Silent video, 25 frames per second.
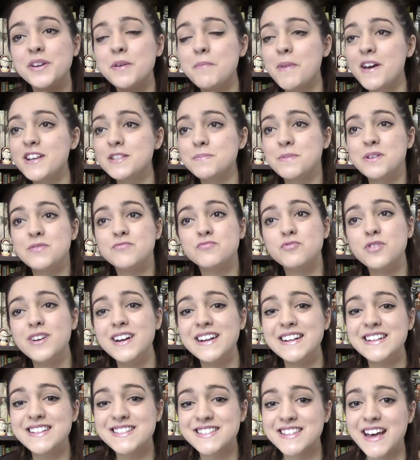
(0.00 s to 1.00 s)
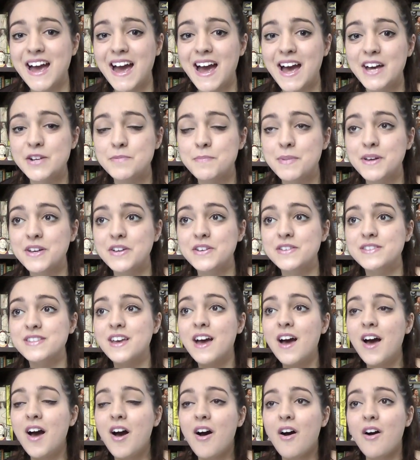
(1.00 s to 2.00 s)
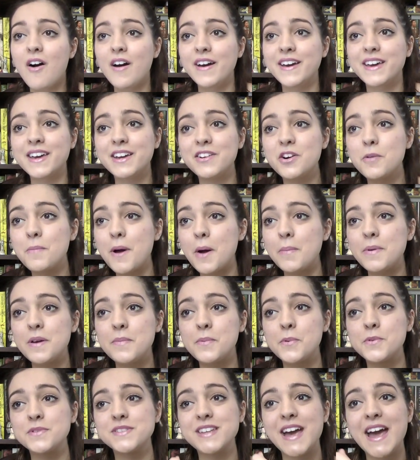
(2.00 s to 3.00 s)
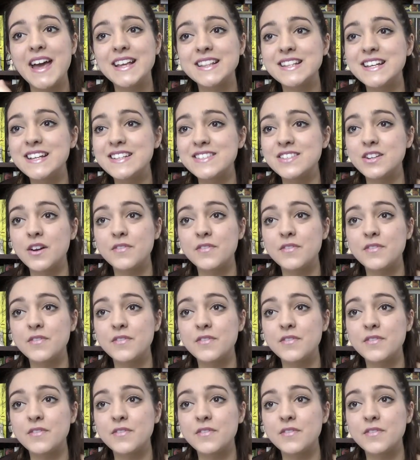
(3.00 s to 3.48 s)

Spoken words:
makes me really sad because I hear about people saying this,